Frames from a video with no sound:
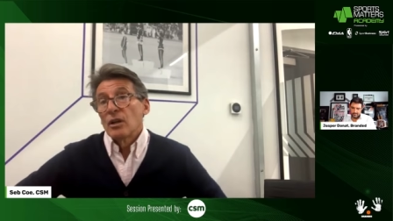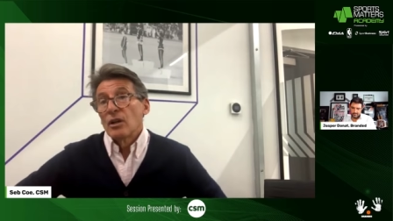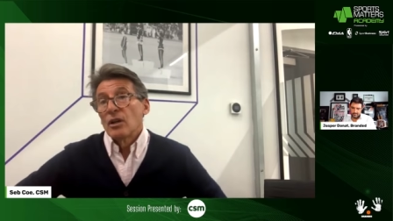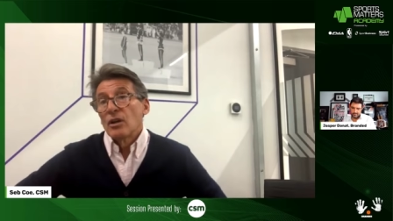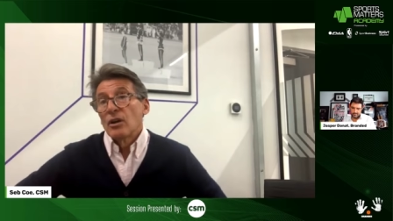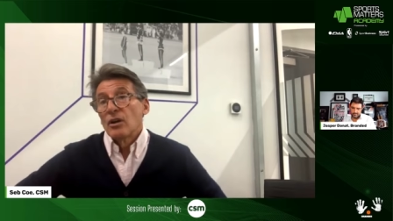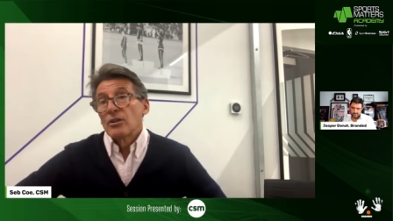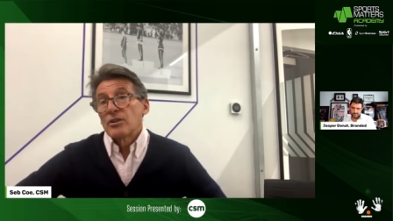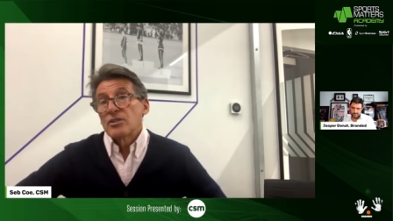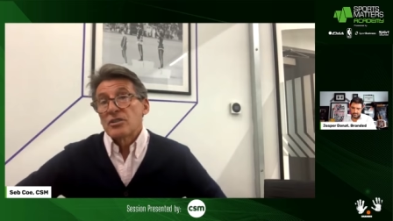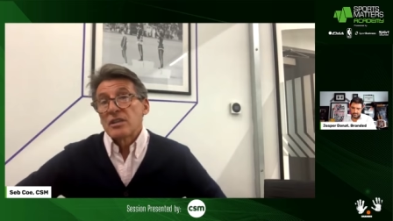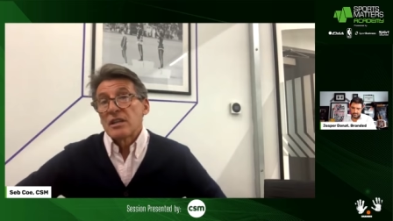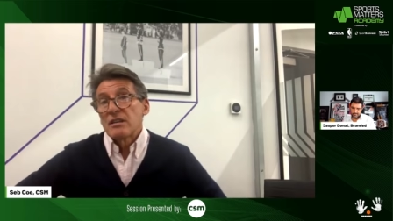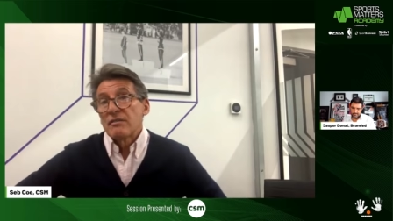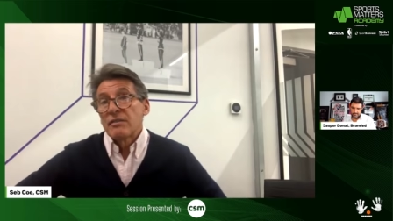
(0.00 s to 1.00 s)
uh, on a
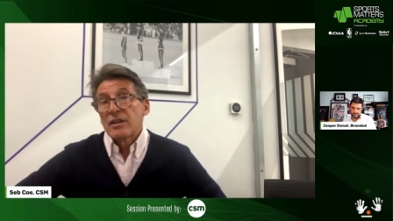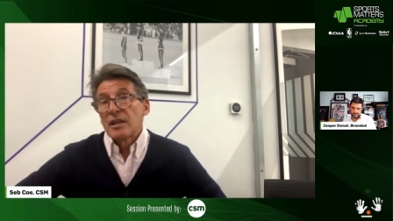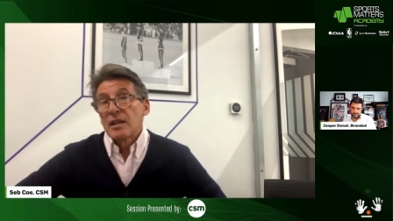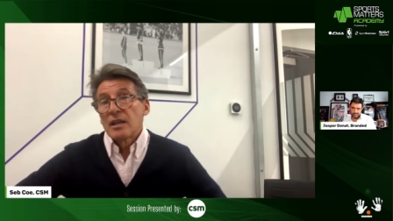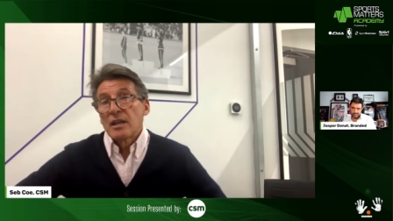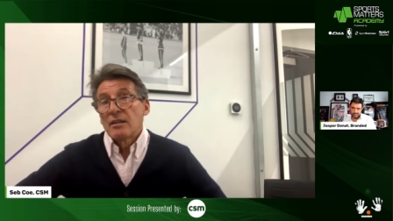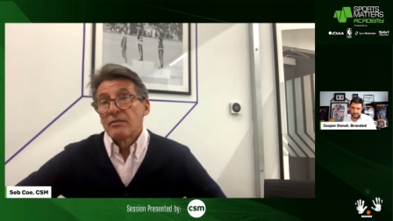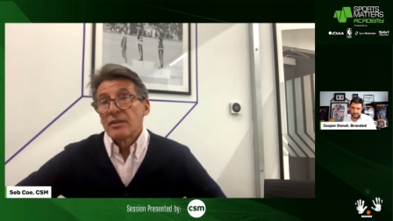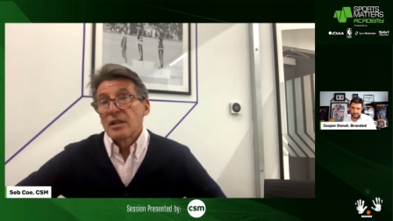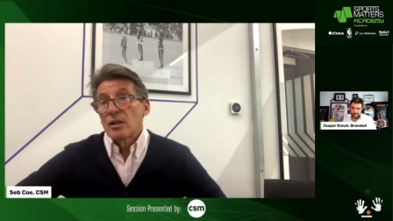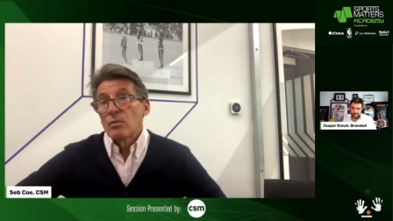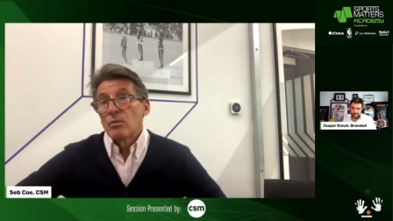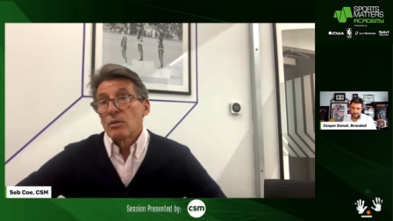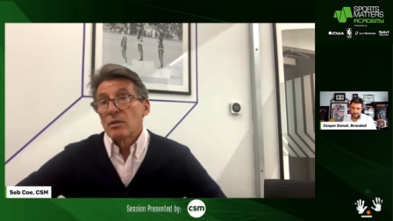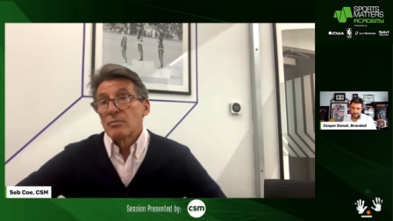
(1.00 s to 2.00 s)
CV of
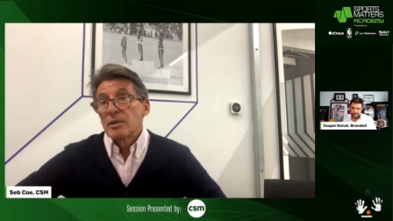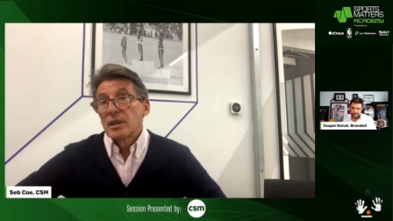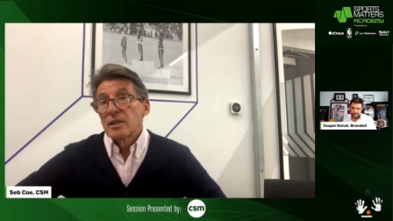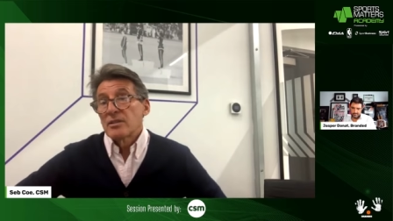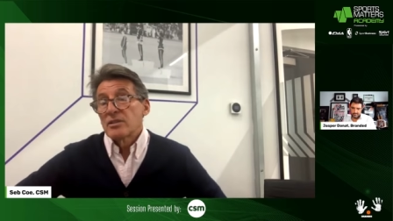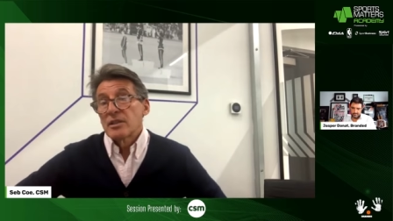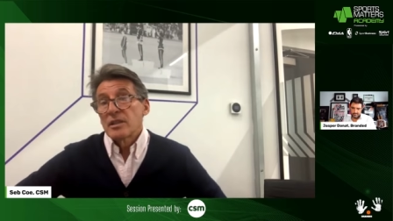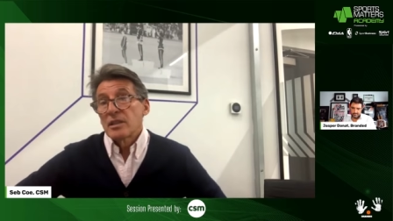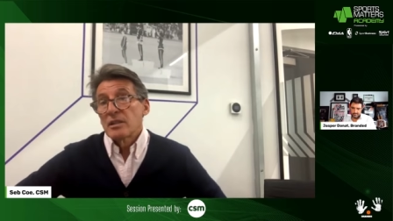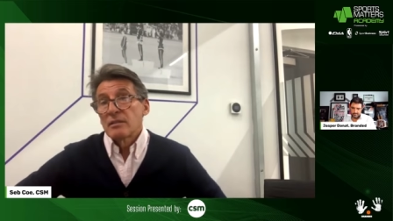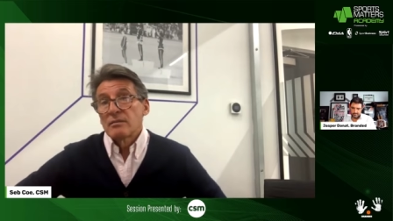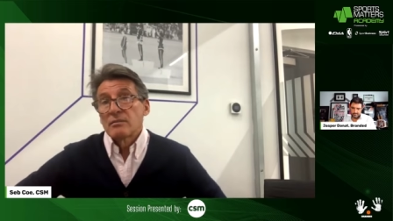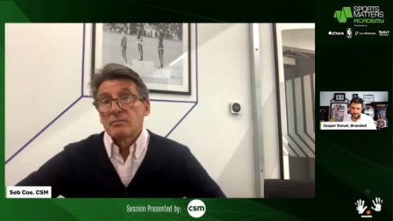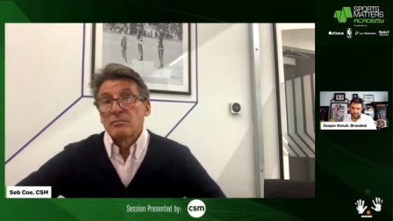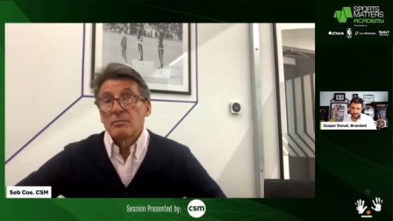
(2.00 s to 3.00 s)
equal ability
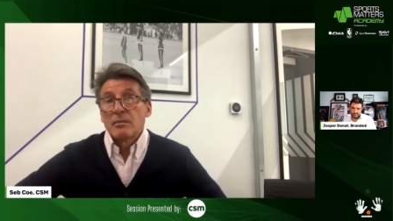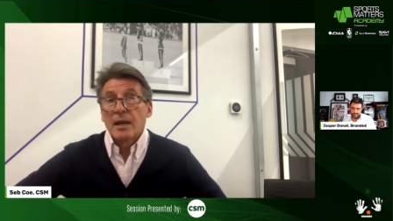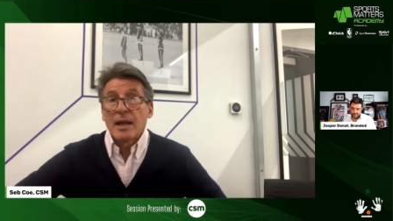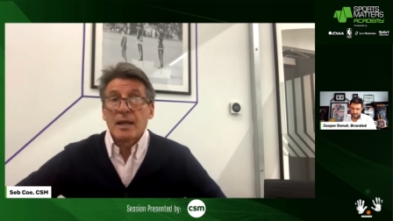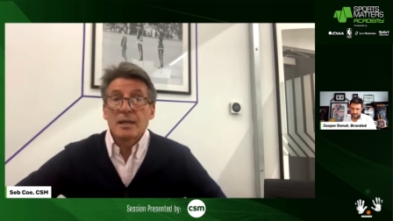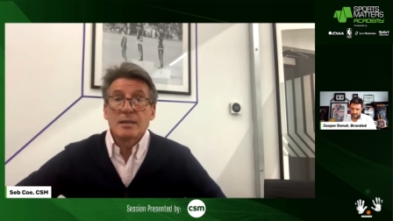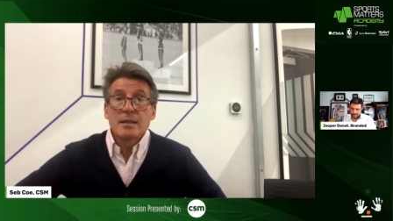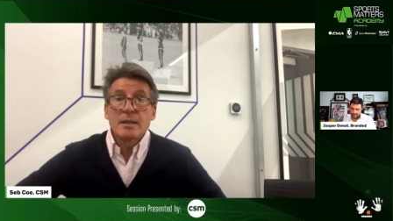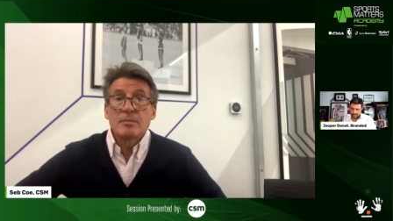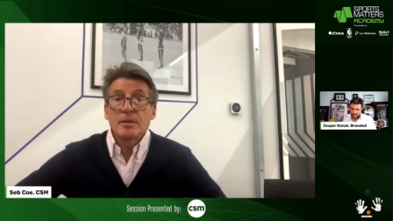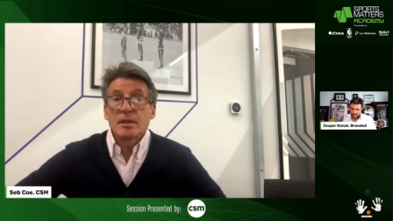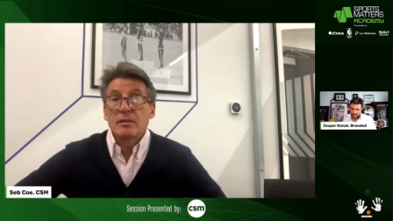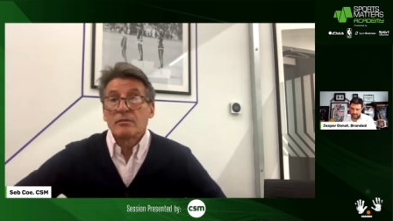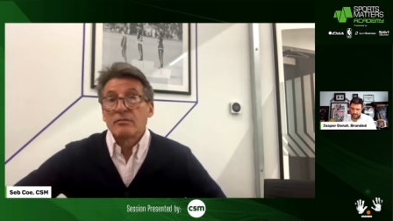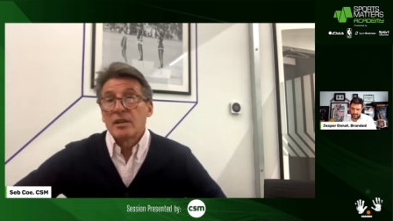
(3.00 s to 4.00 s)
and
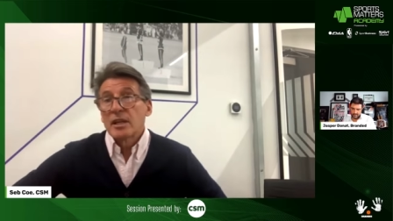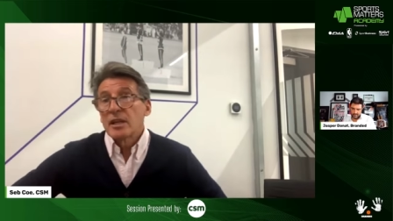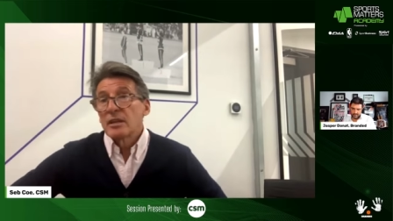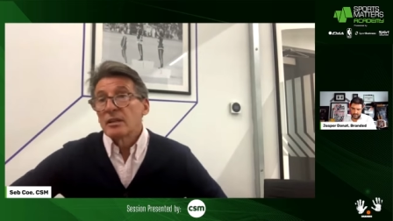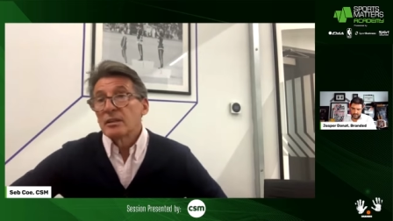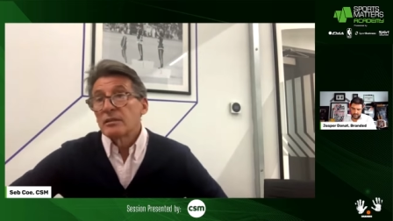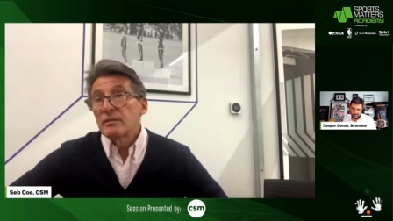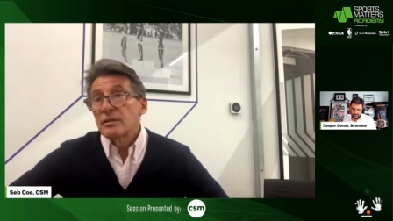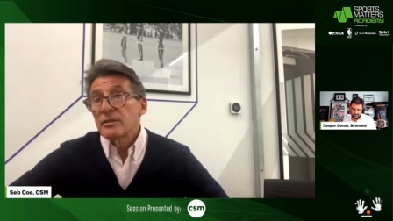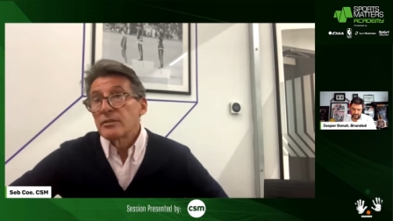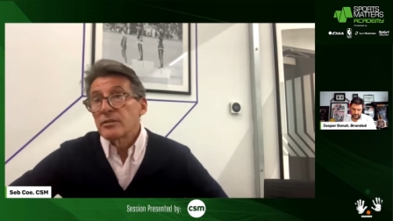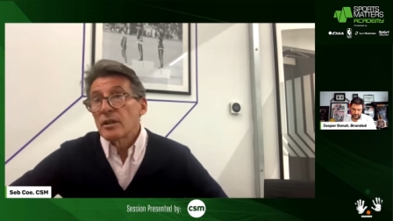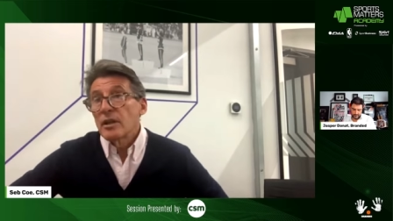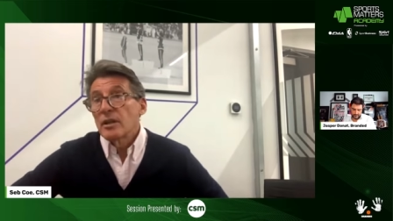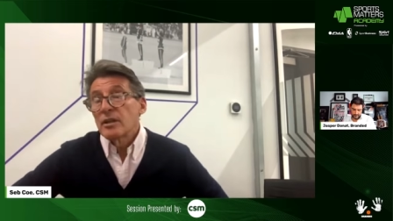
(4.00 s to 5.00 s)
academic rigor
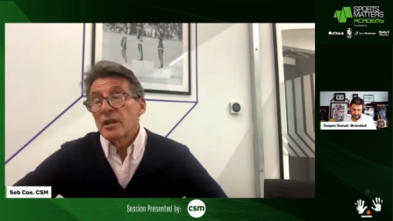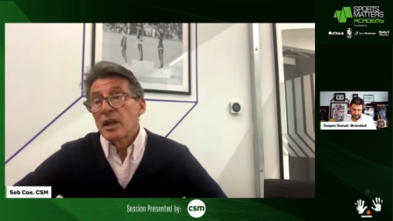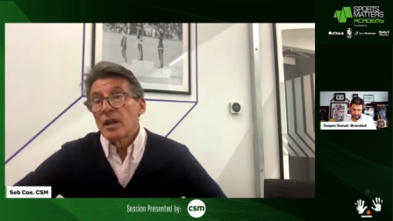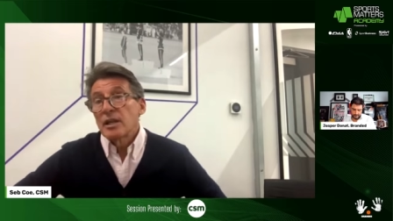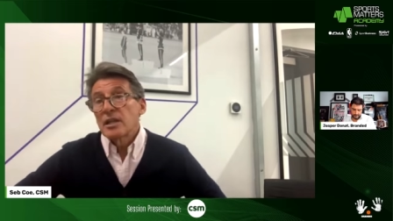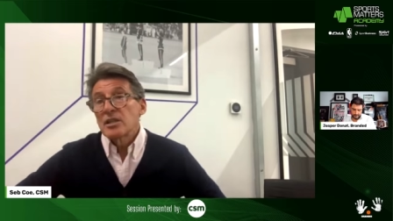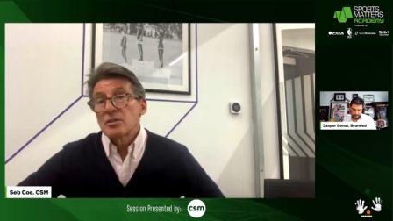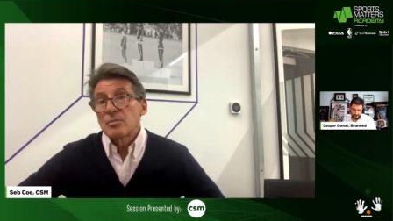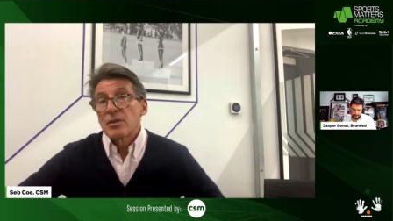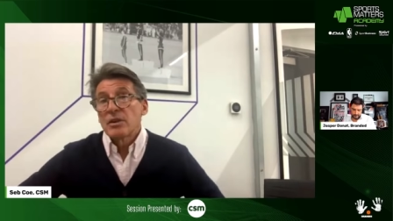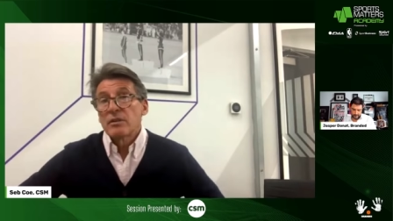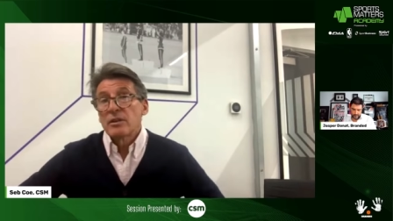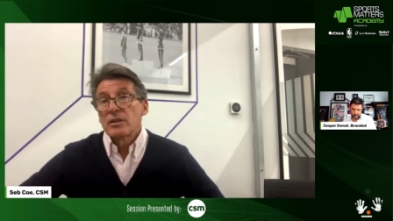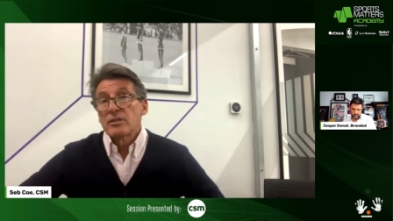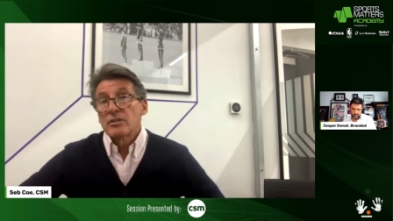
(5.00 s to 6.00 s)
and, and, and
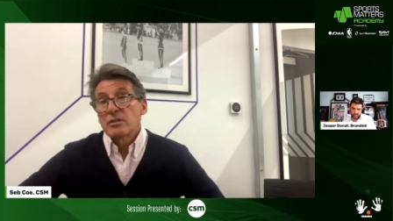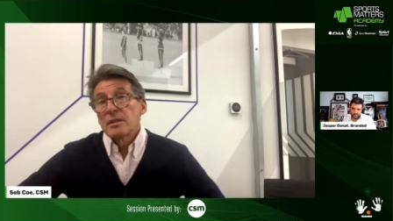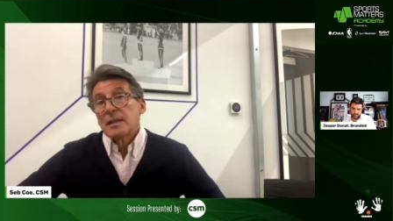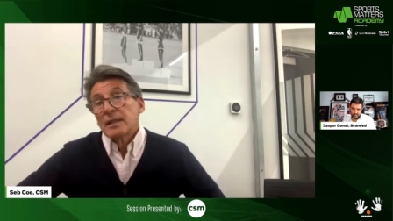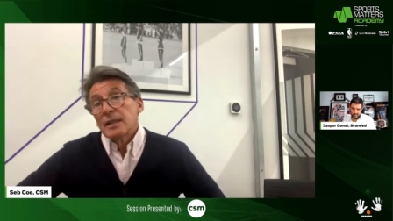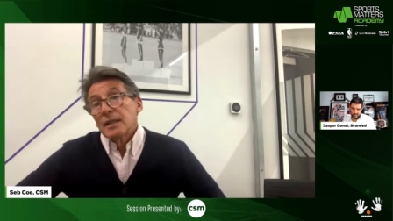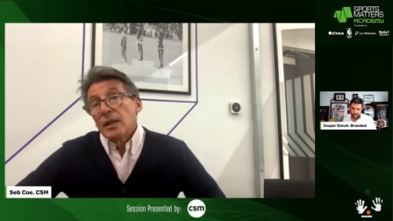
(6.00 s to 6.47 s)
experience,